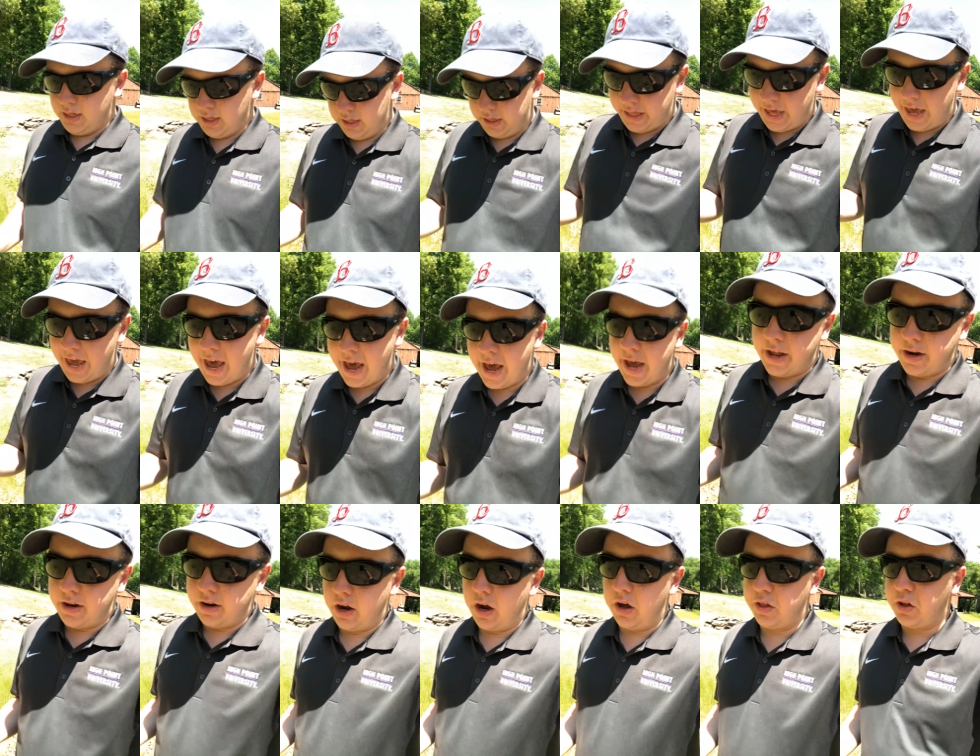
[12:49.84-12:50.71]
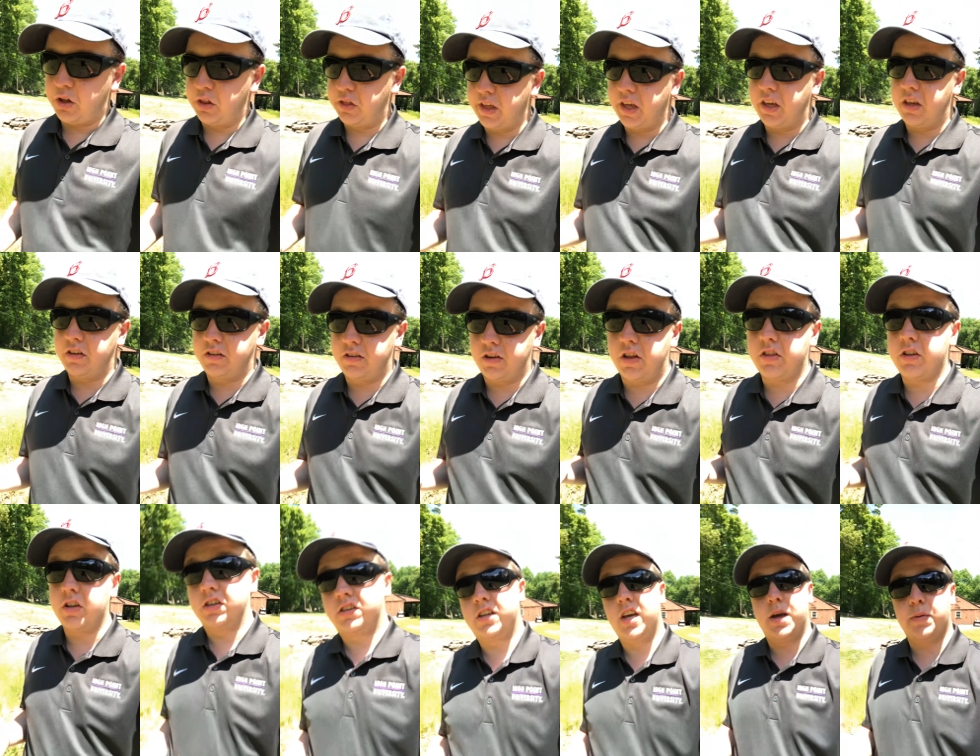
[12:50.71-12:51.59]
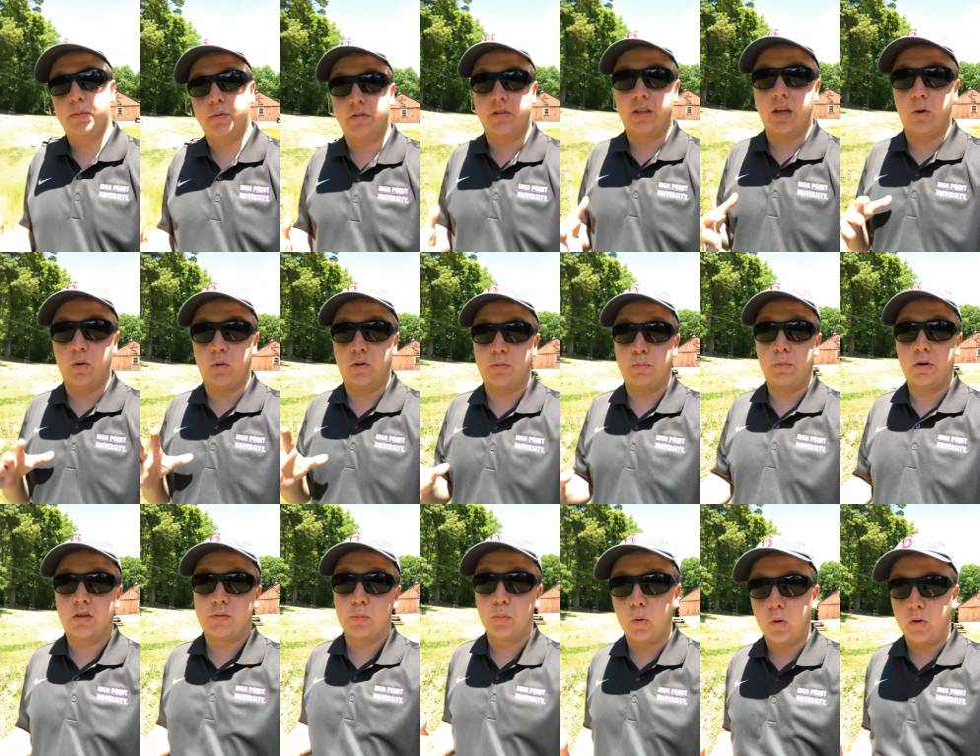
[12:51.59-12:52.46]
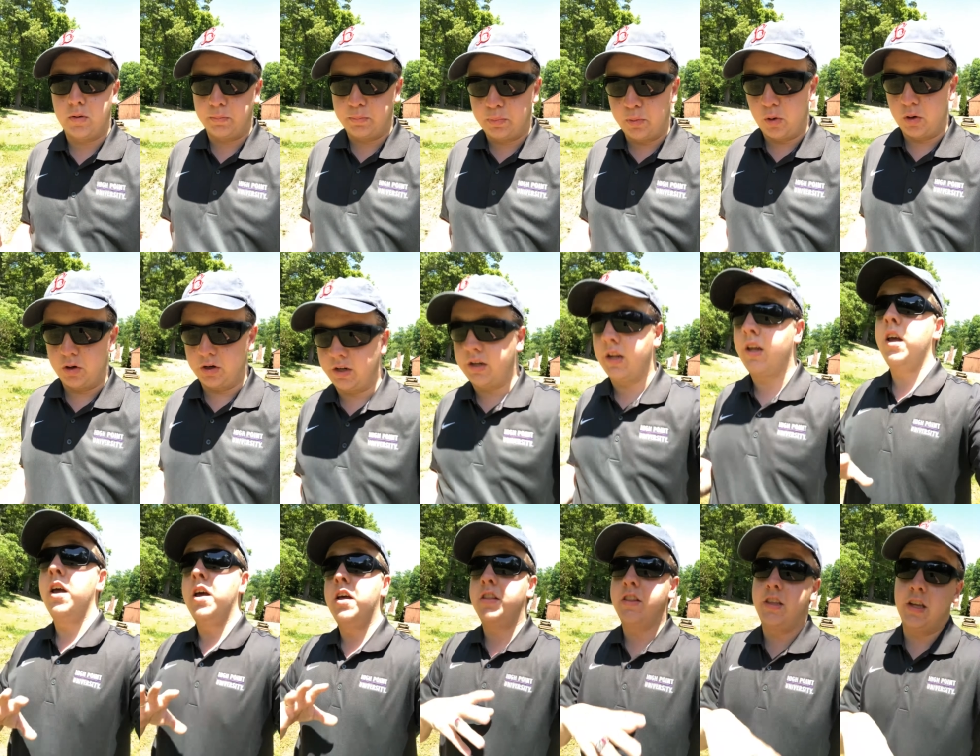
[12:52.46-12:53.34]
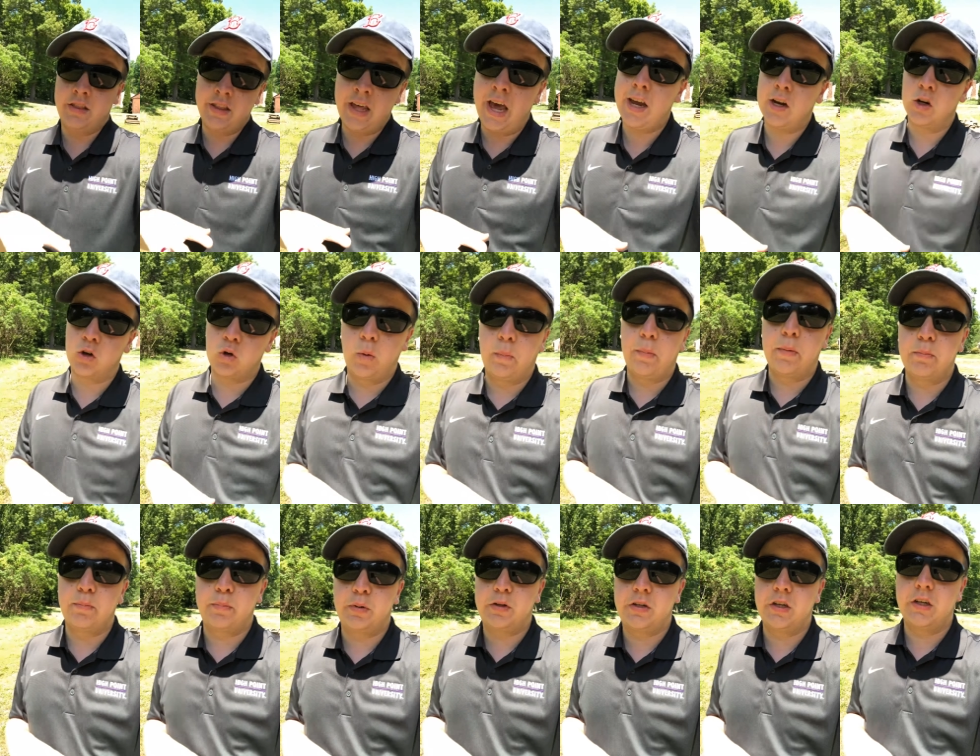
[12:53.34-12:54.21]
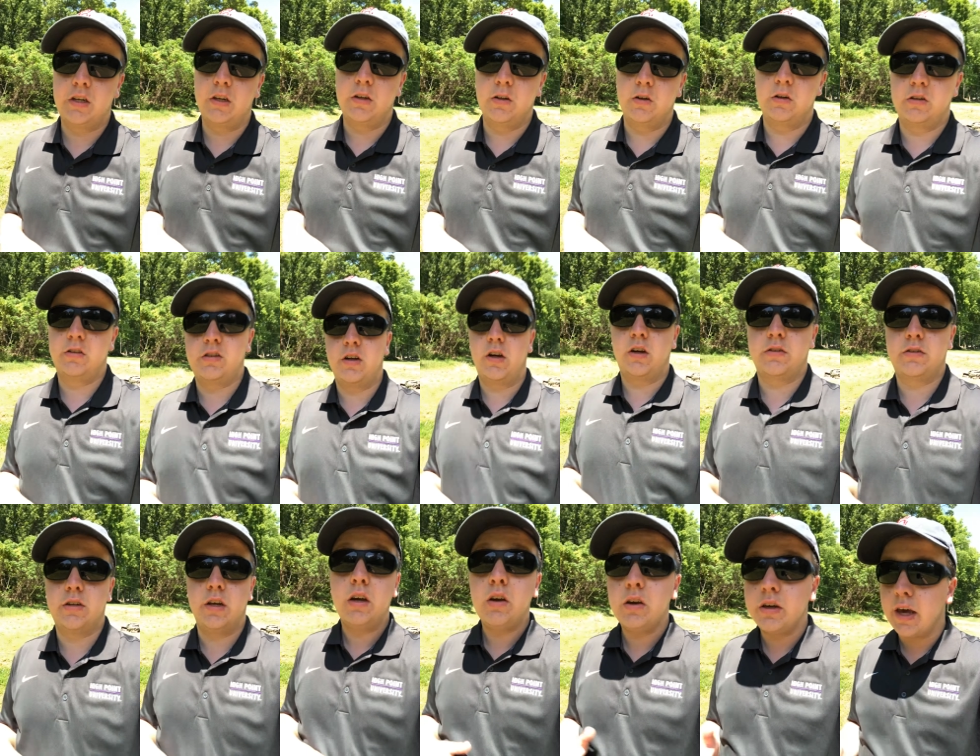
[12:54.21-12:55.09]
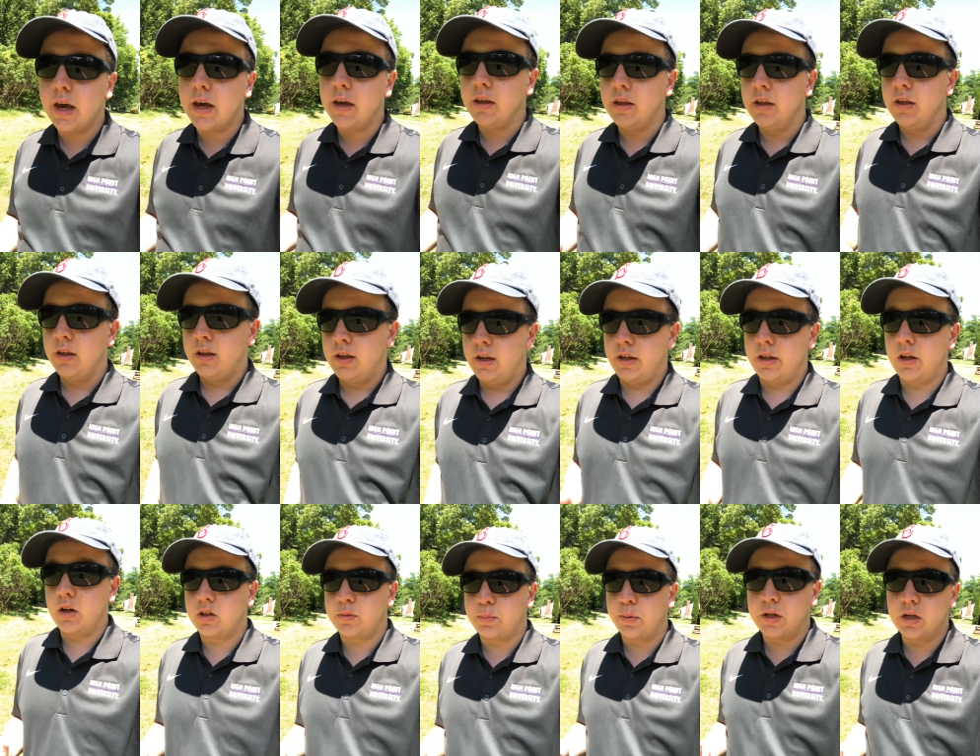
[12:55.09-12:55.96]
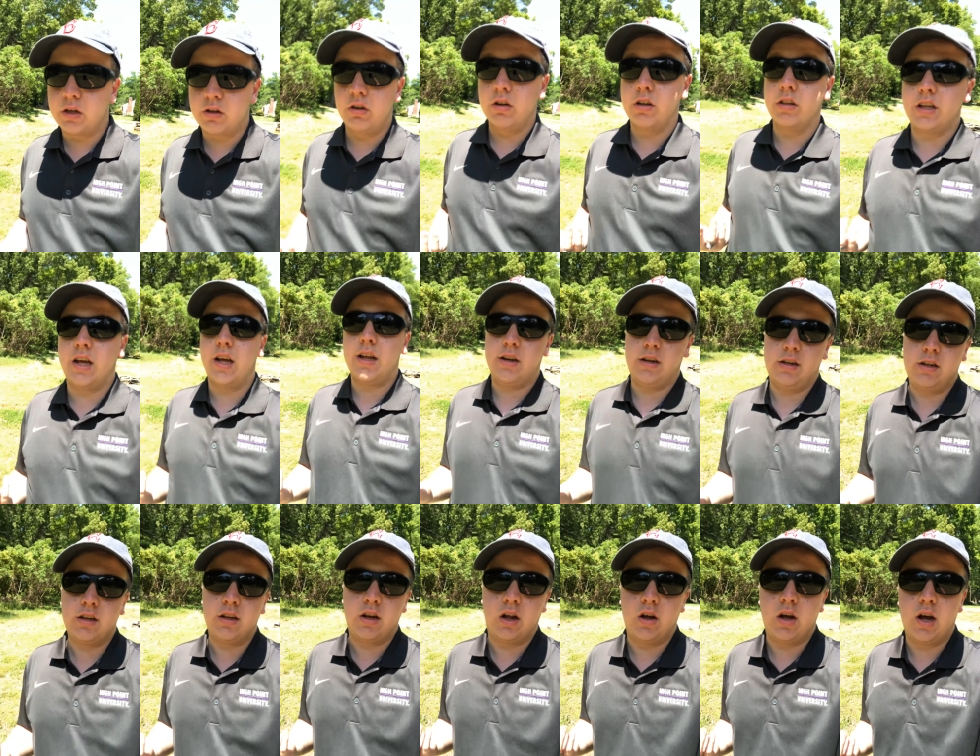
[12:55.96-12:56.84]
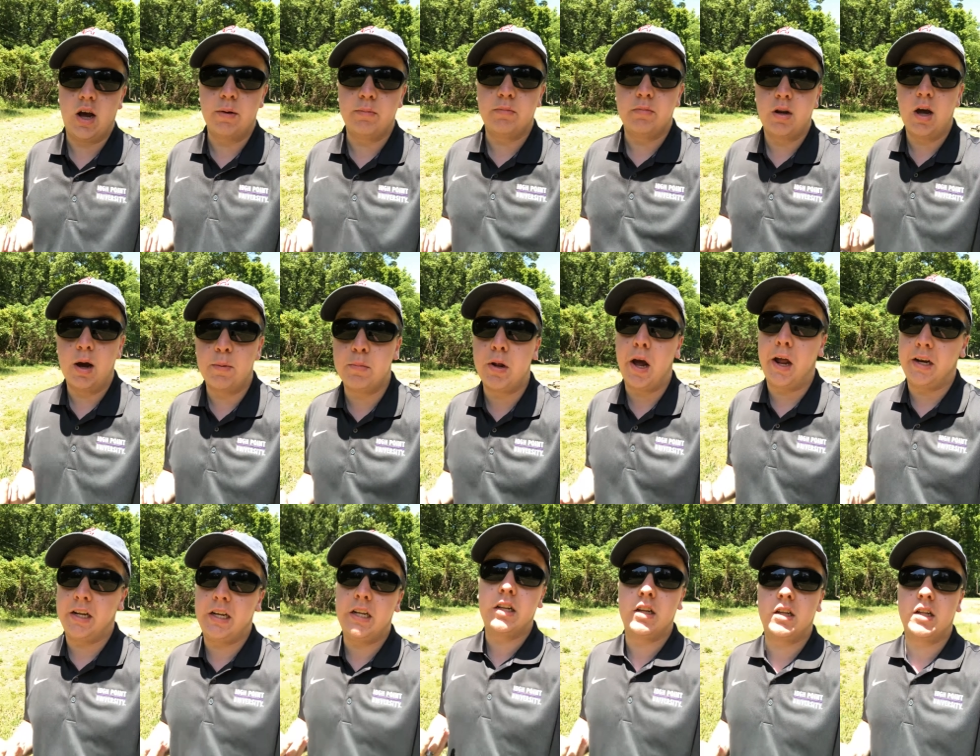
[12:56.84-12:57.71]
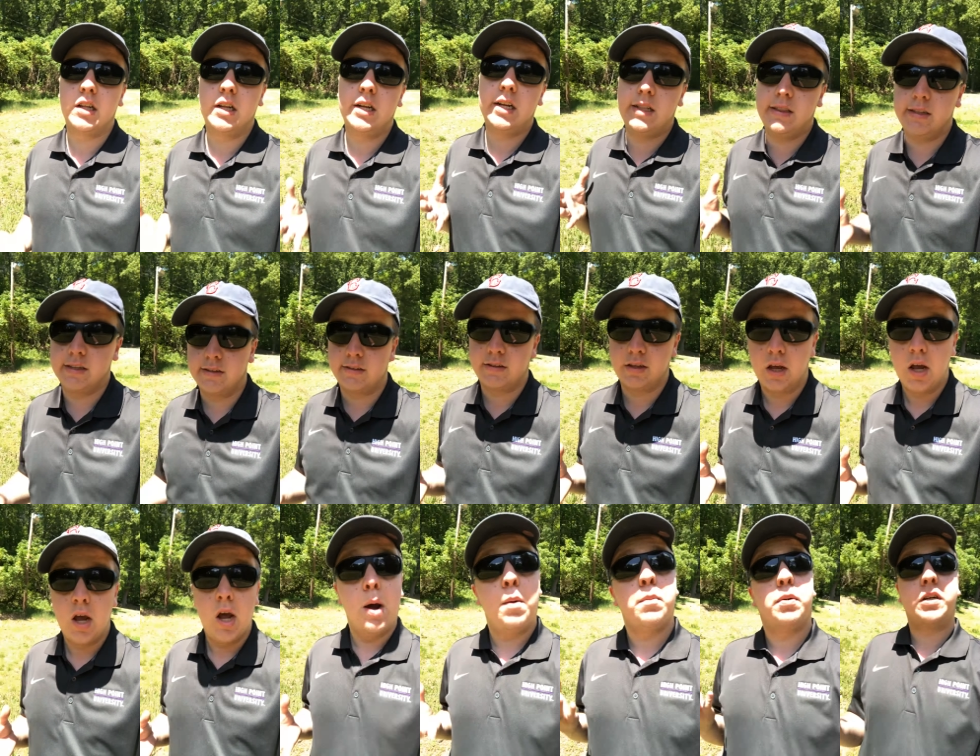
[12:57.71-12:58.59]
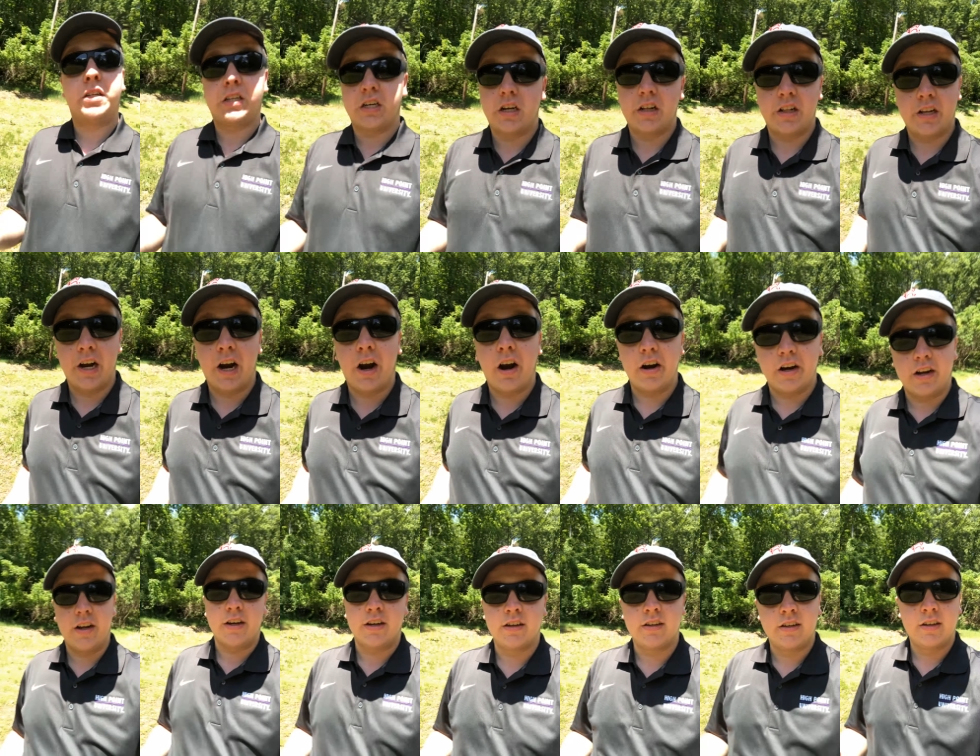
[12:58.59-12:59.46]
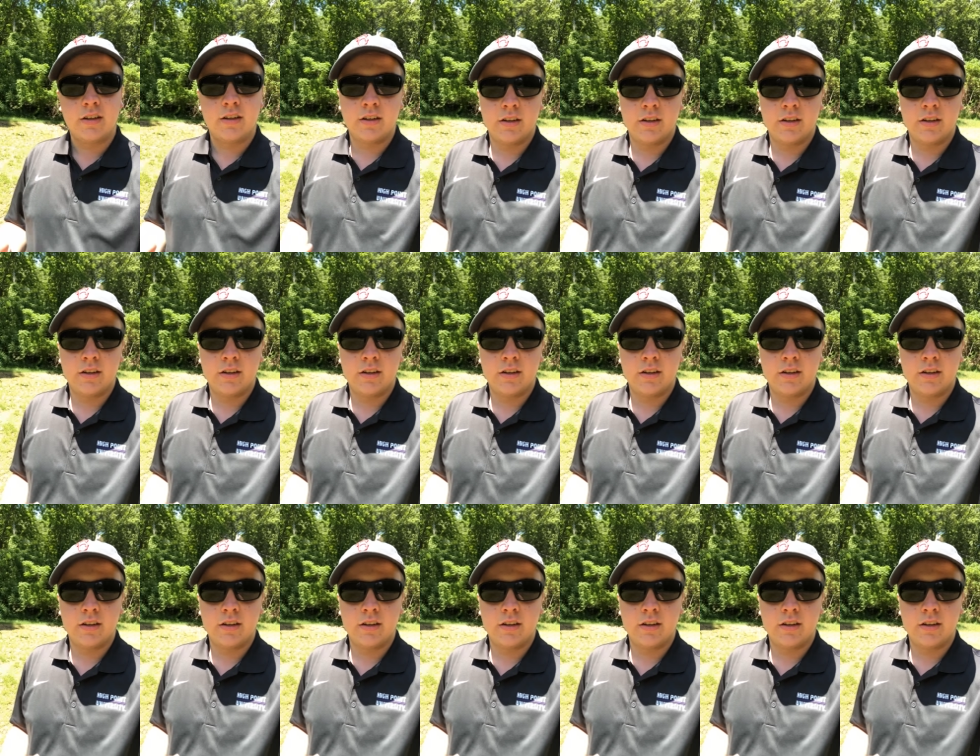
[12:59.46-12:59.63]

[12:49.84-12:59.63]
they had other things on their tables that was much more important than that group in particular. So I was like, okay, you know, it's pretty clear that, you know, I'm, I'm not needed in this particular area.